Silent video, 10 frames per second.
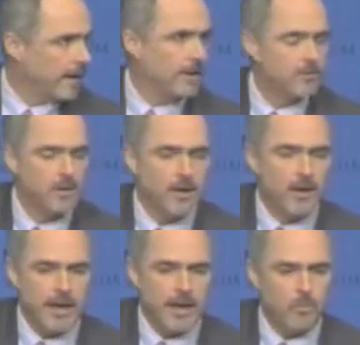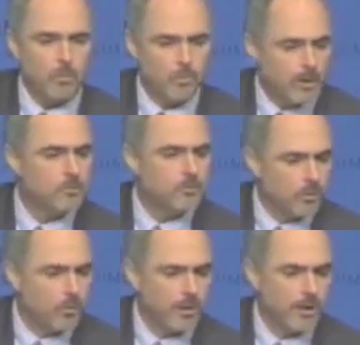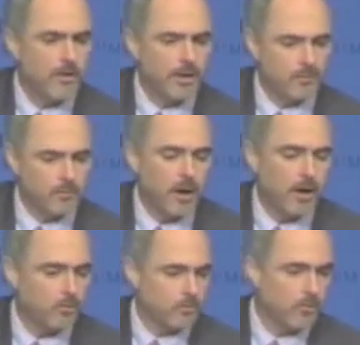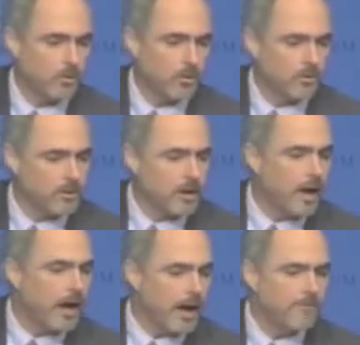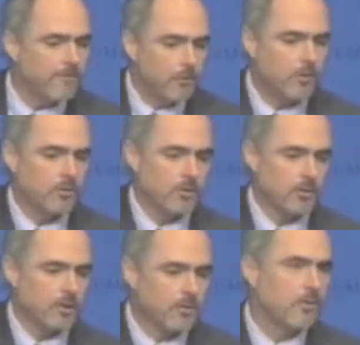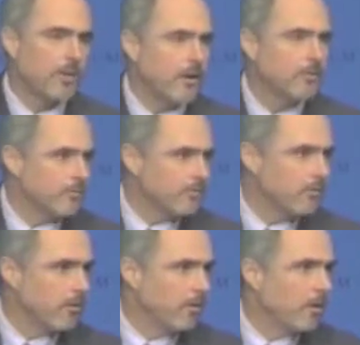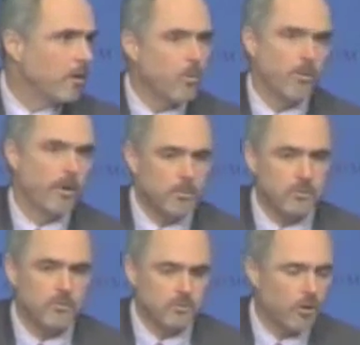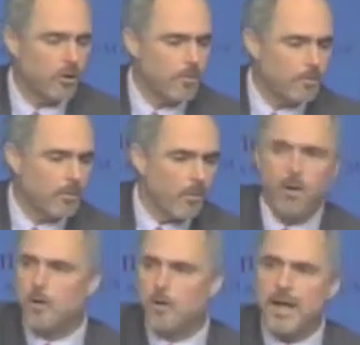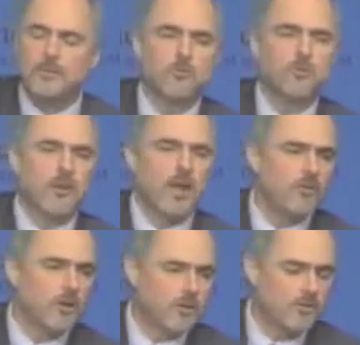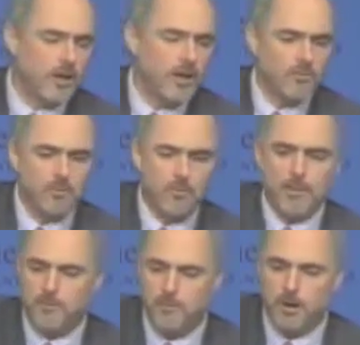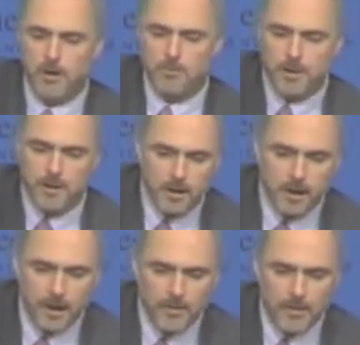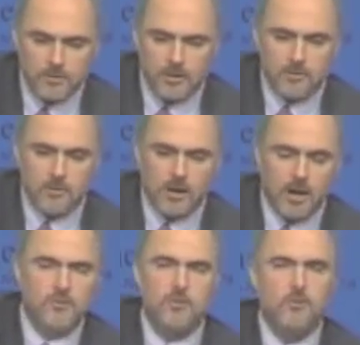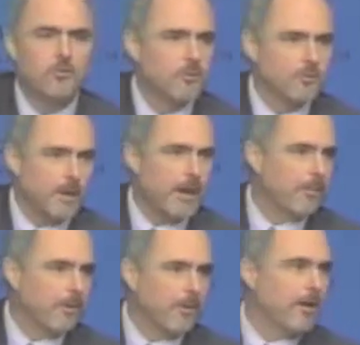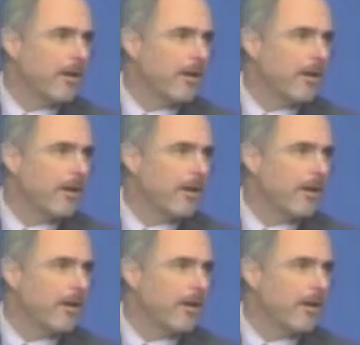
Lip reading: case. And we were able to show that democracy works. Unfortunately, in 2004, we were able to show. Well, I'll go back. There's a Haitian proverb called that says the Constitution is paper